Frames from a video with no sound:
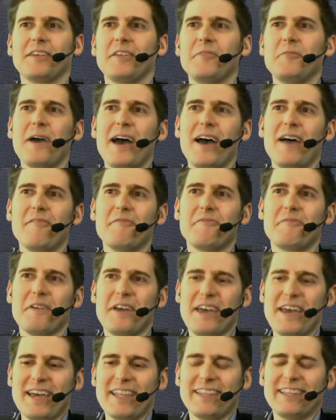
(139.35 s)
And you have
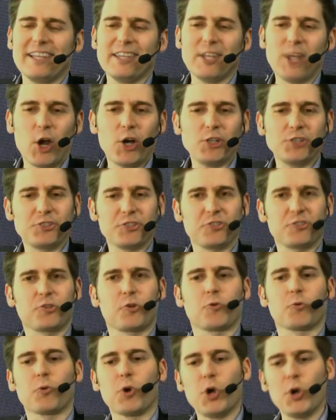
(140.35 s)
the largest
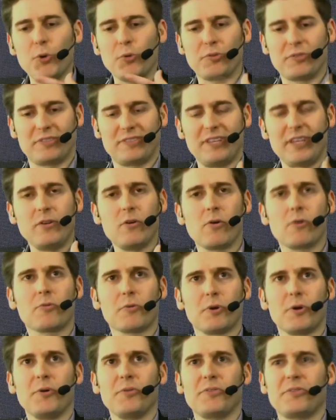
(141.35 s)
growth, single
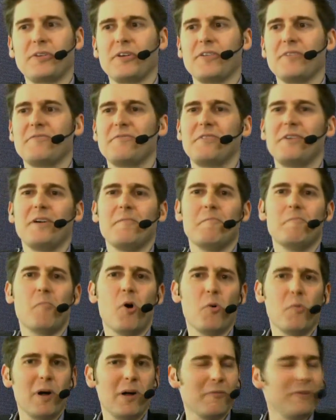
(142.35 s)
growth of uh,
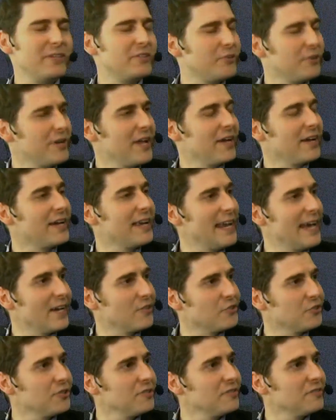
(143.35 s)
mobile internet
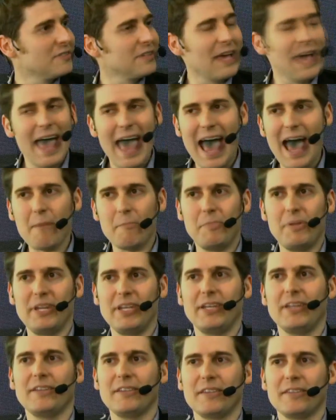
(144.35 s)
connections
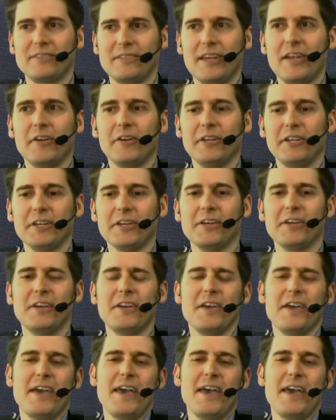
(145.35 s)
happening in this area.